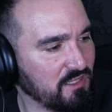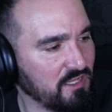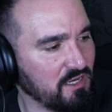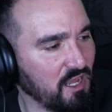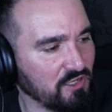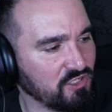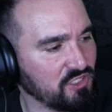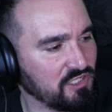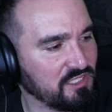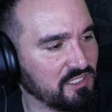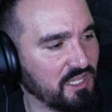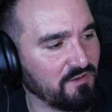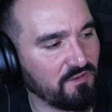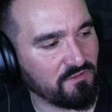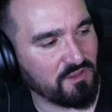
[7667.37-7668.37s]
They're not just
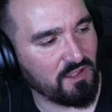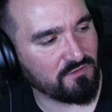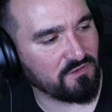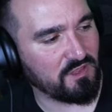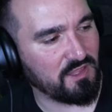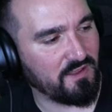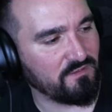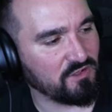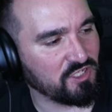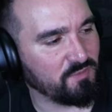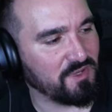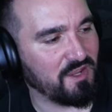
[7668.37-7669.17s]
they're not, they're not just